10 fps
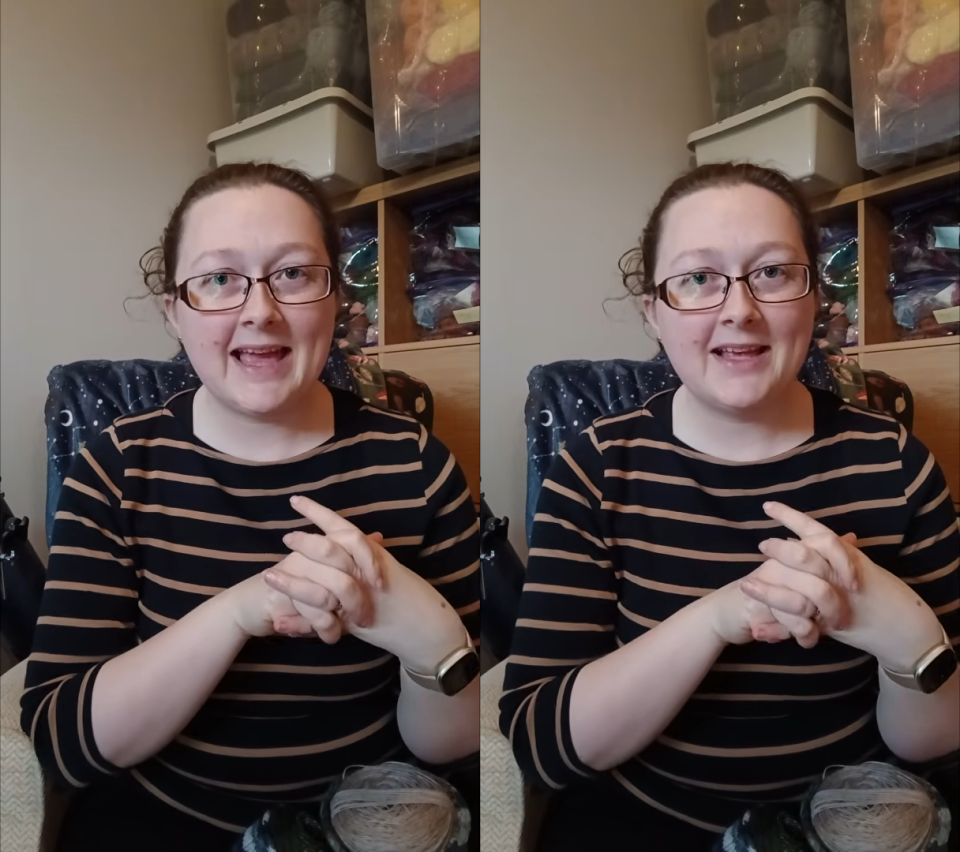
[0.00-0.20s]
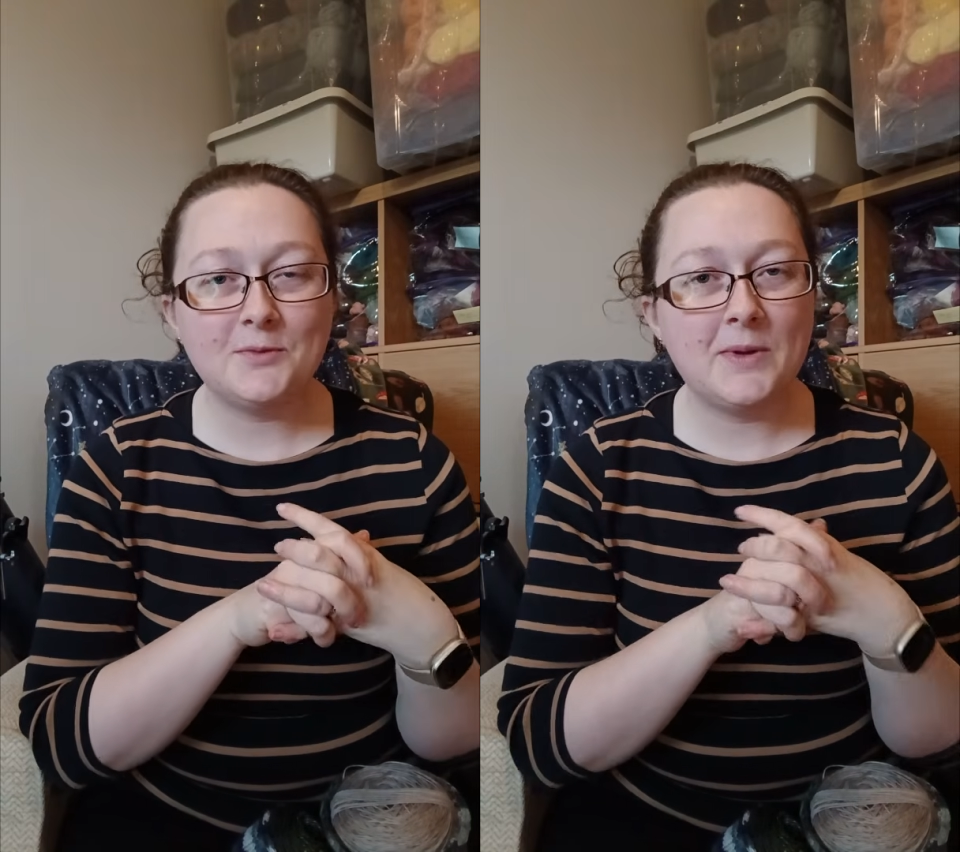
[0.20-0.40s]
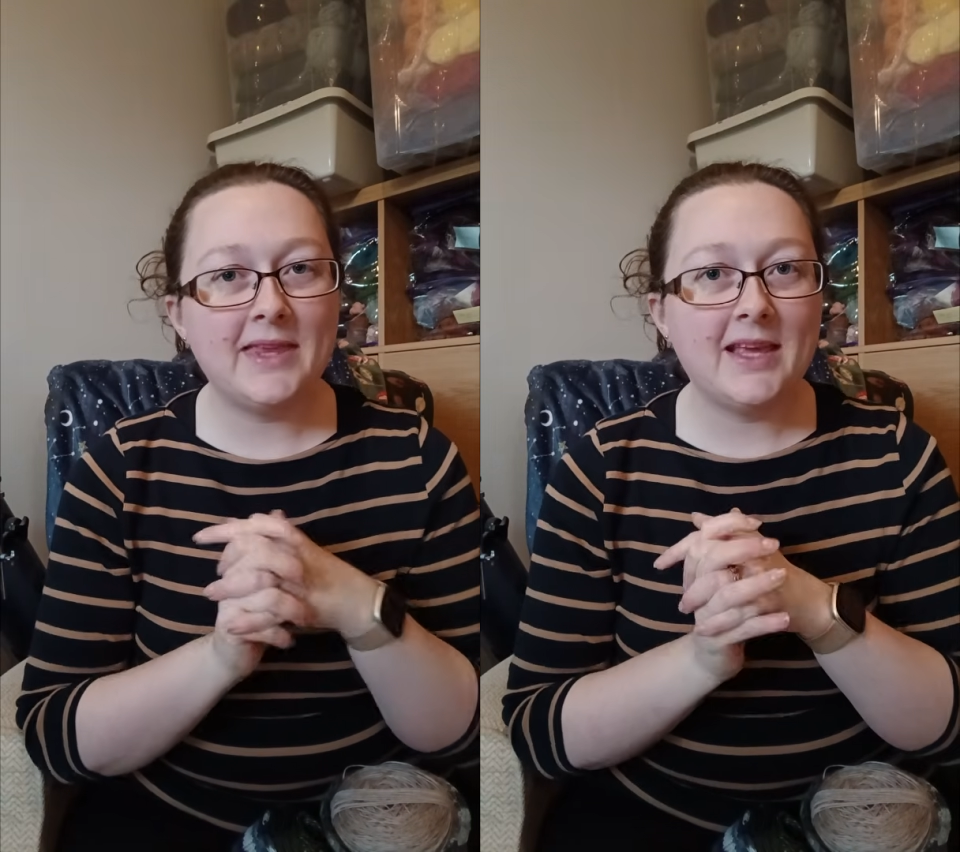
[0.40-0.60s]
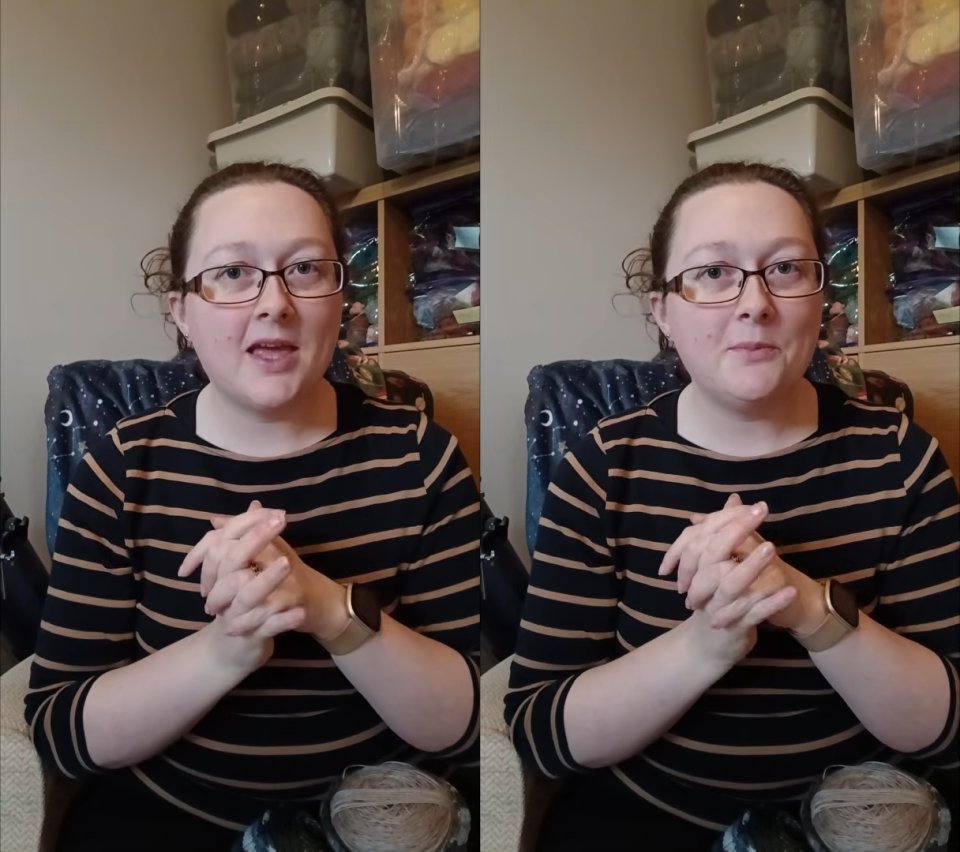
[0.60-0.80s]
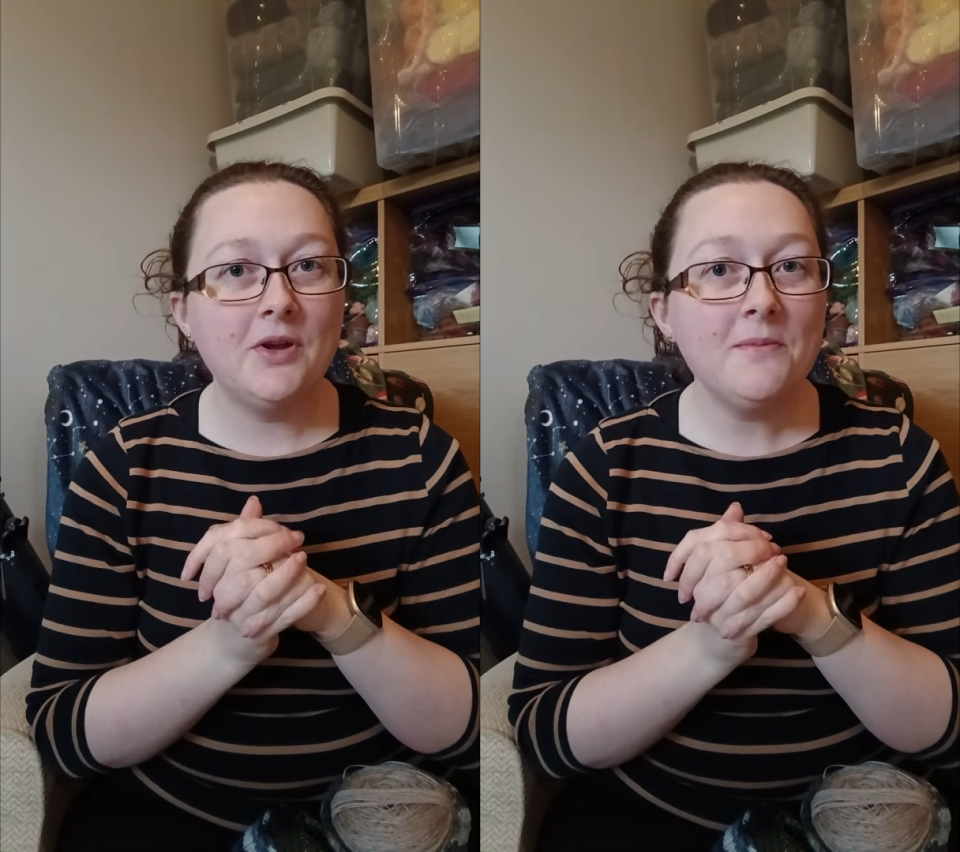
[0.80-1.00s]
and when they
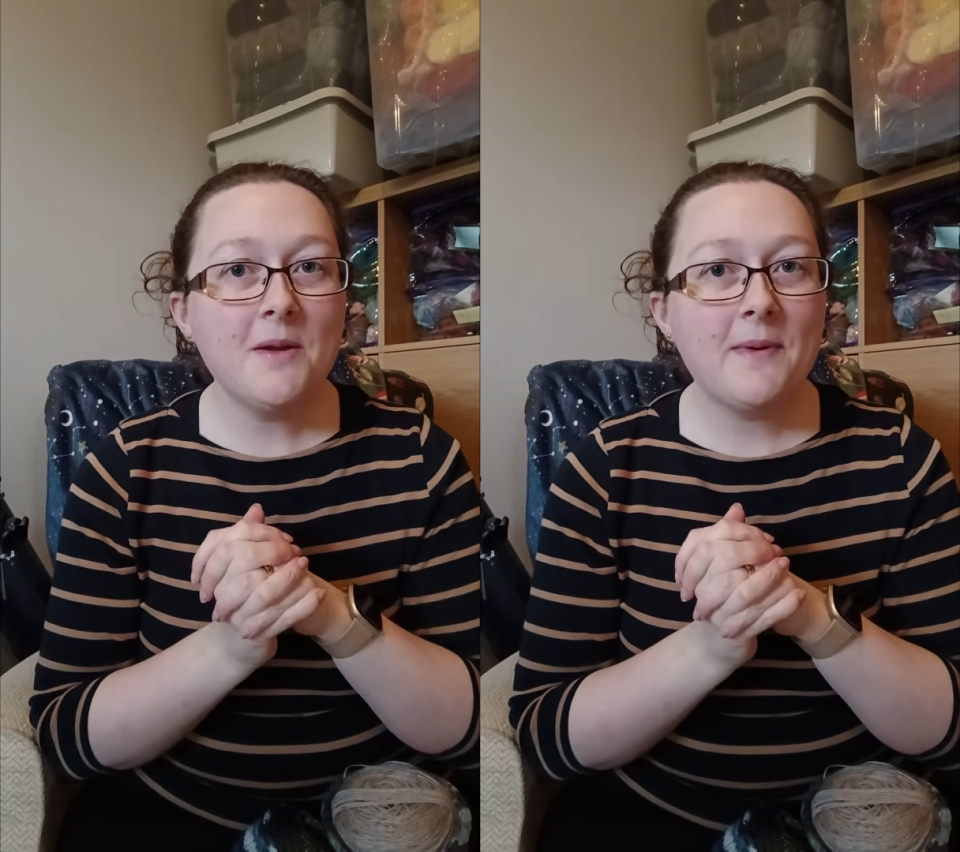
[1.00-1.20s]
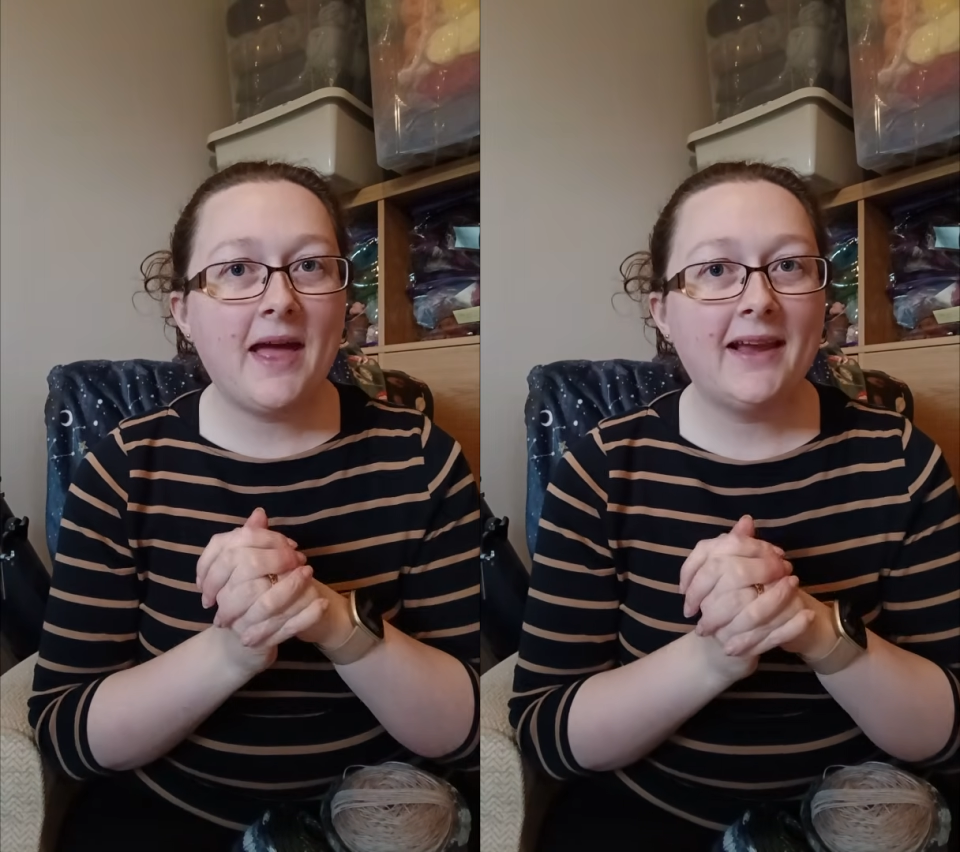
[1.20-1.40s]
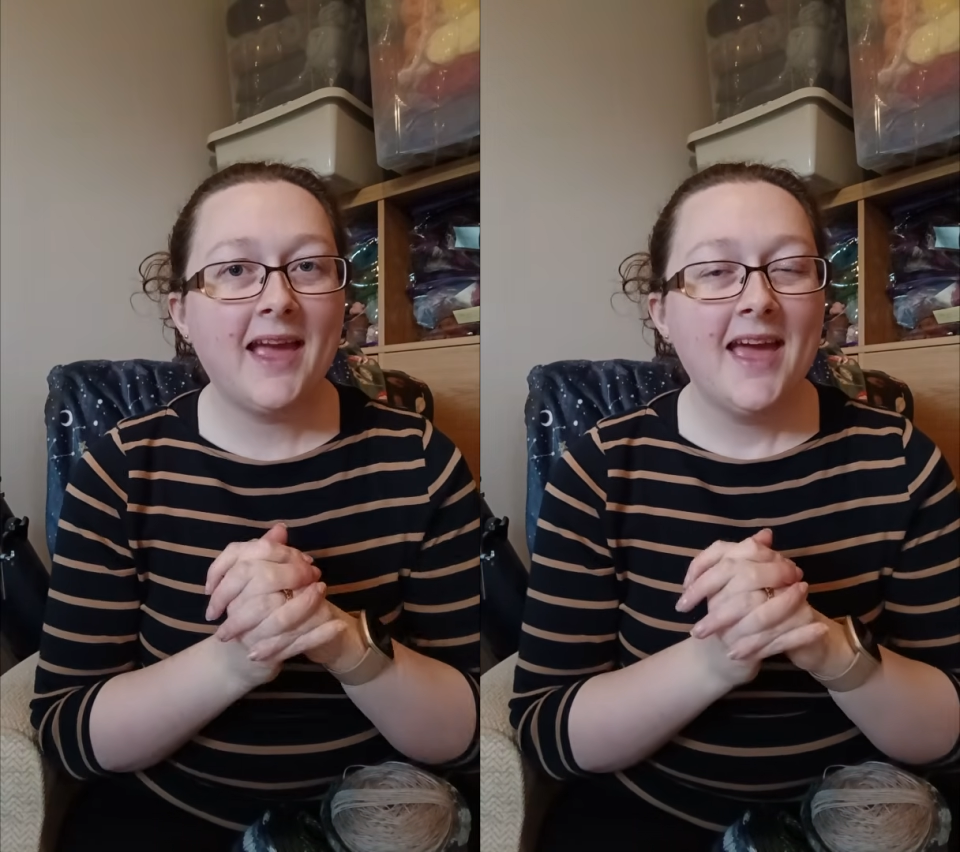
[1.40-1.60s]
get put in my bag,